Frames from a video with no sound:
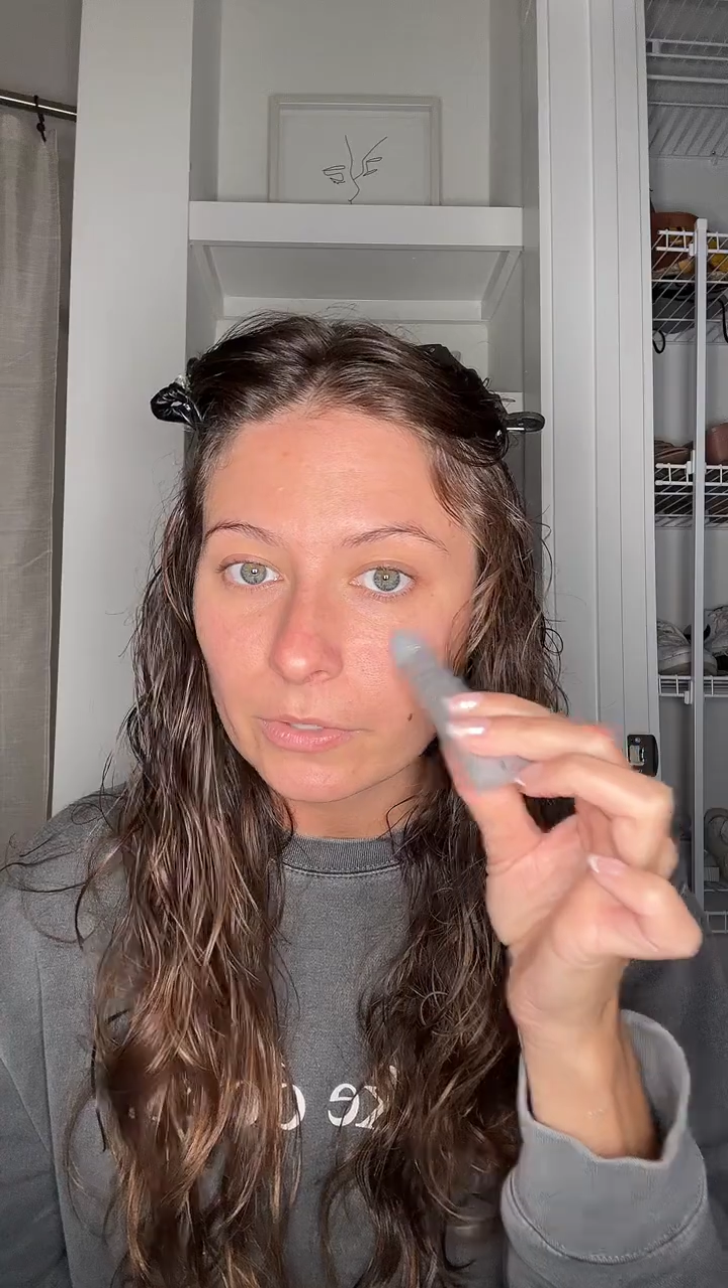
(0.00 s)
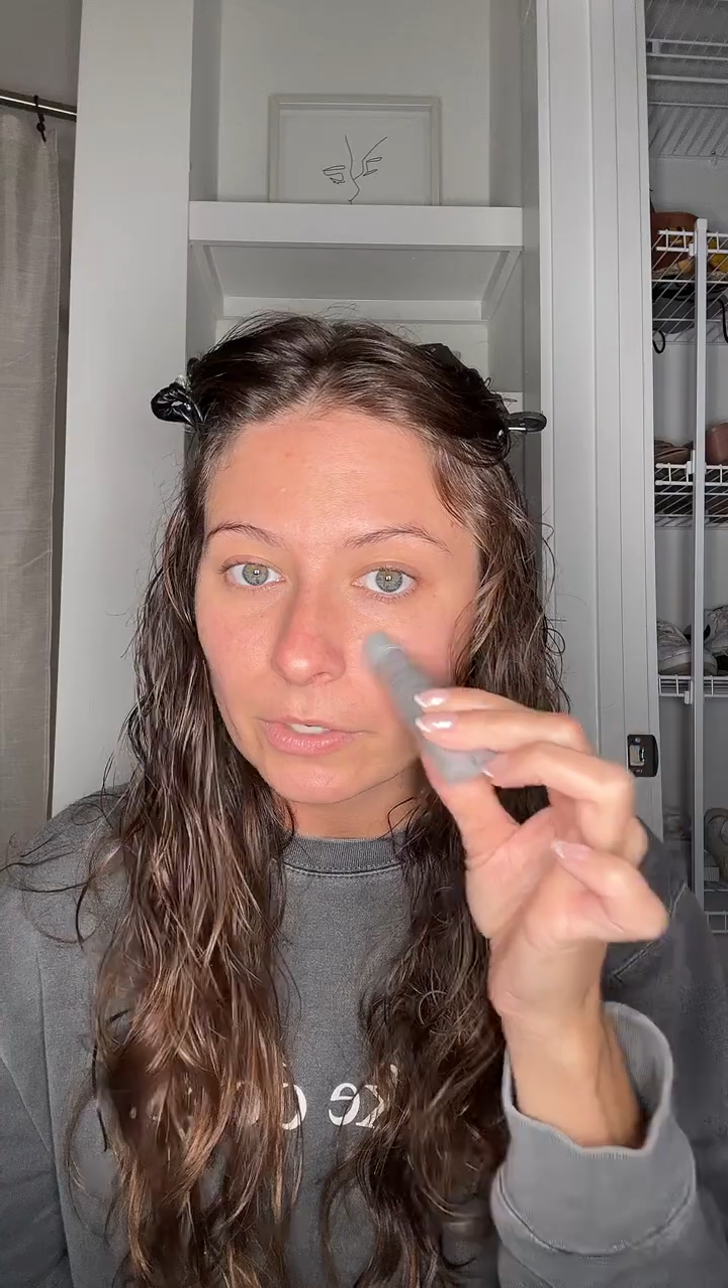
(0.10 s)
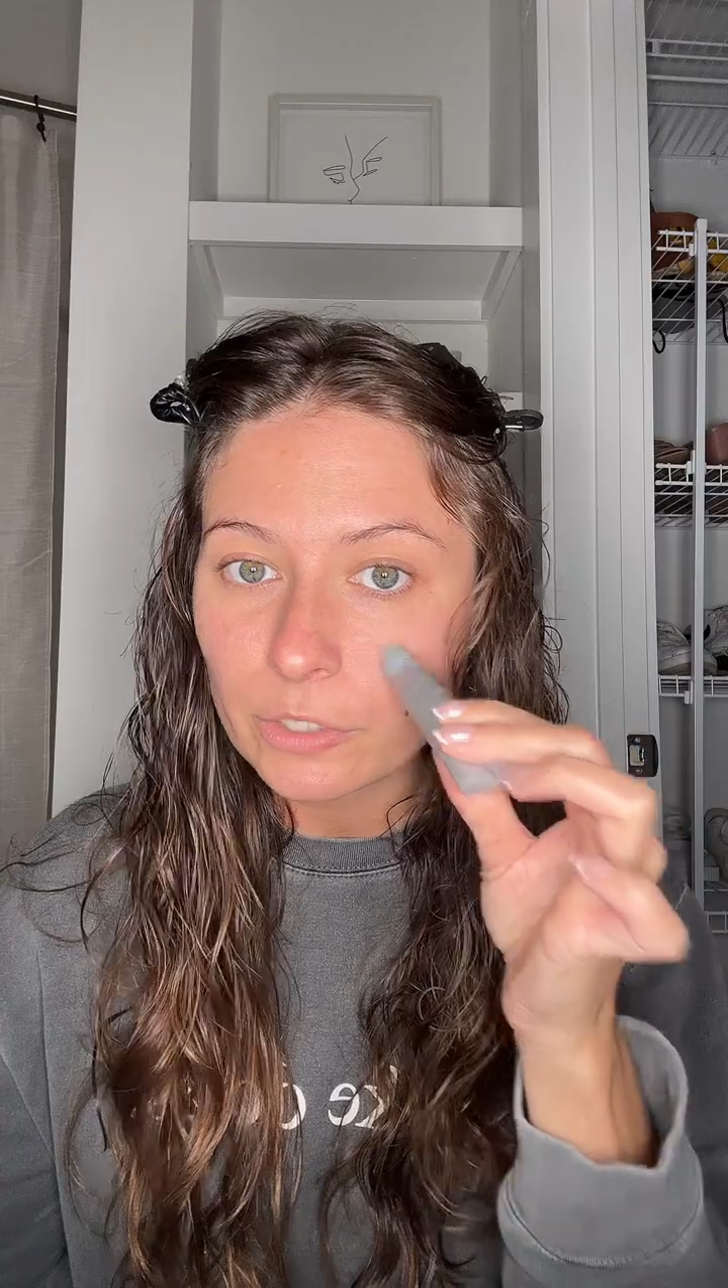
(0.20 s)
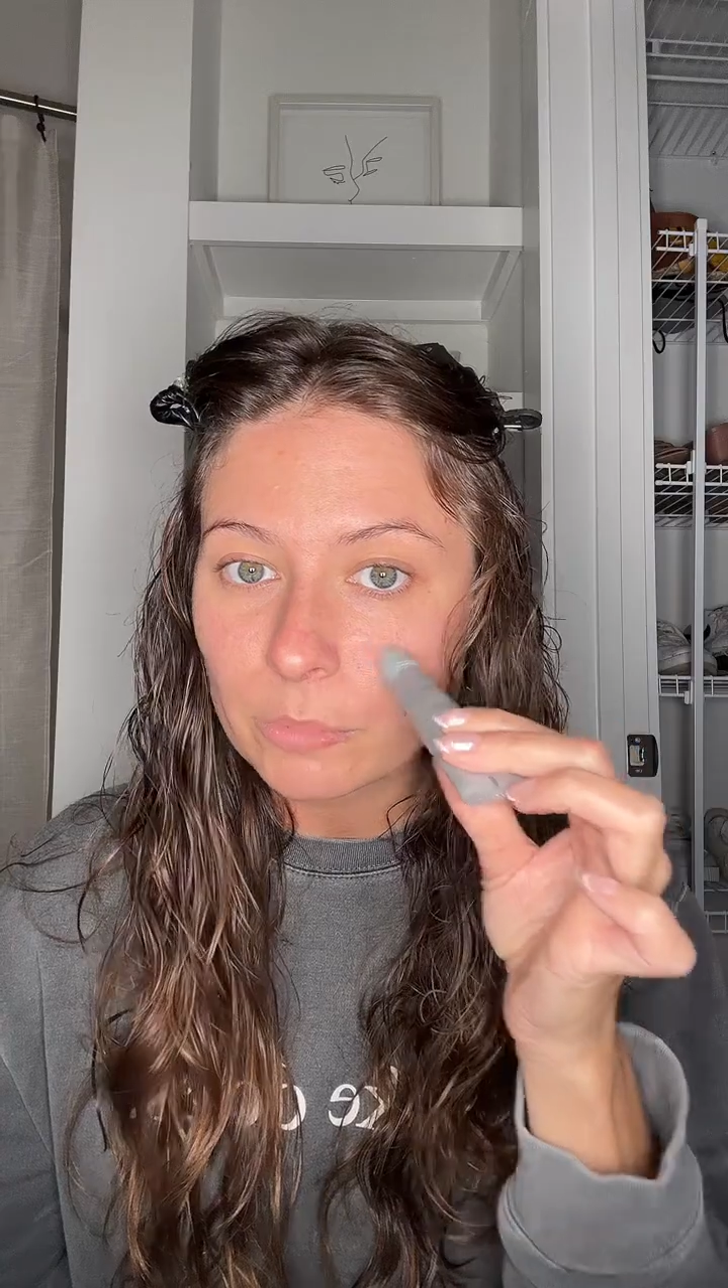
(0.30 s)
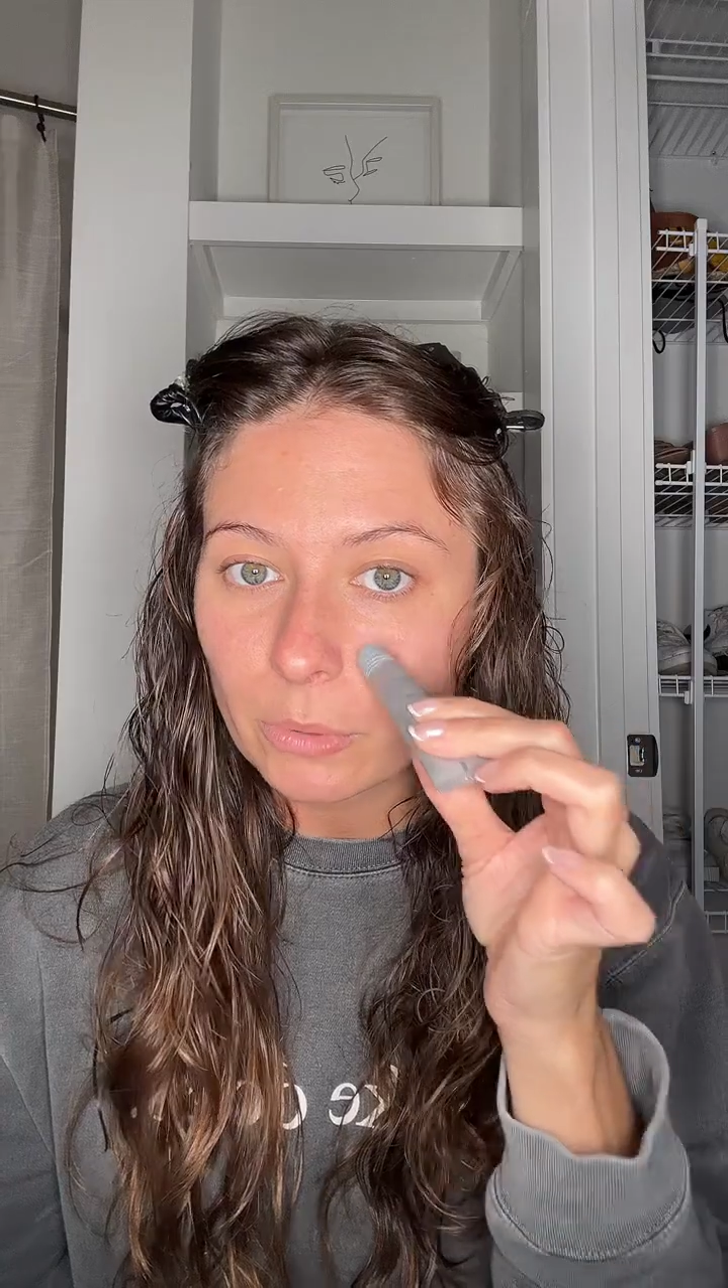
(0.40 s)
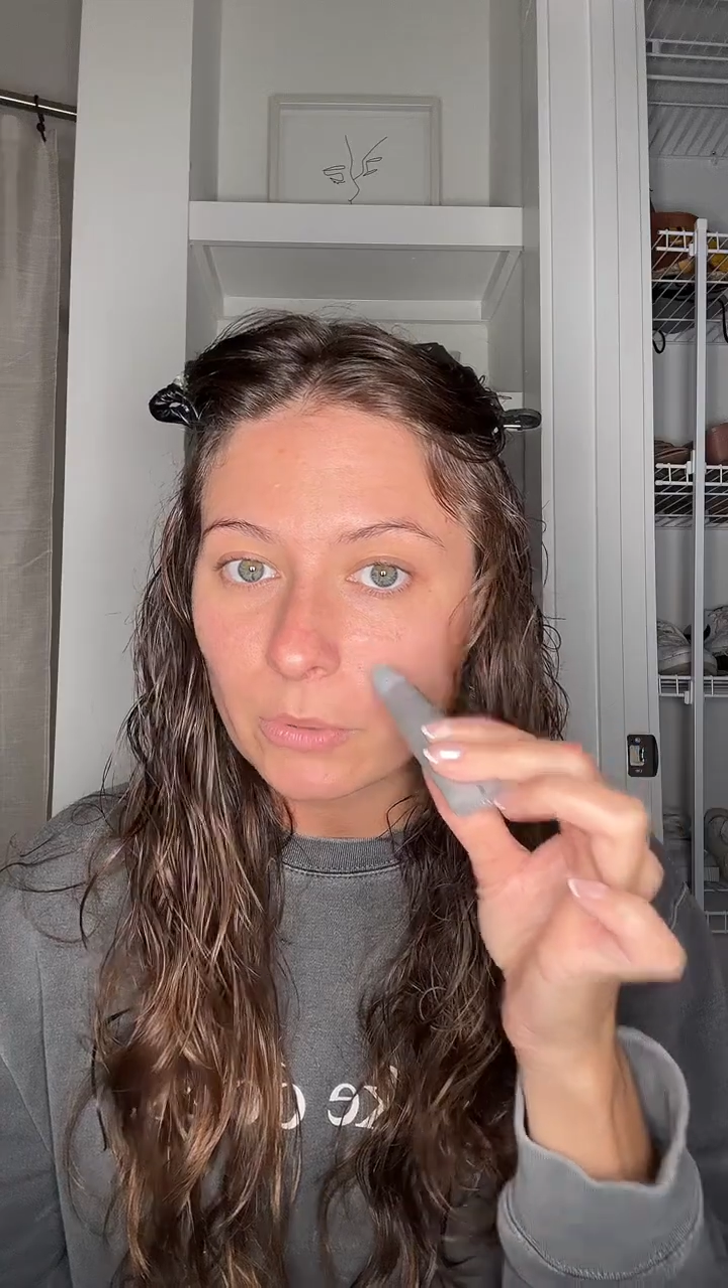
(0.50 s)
large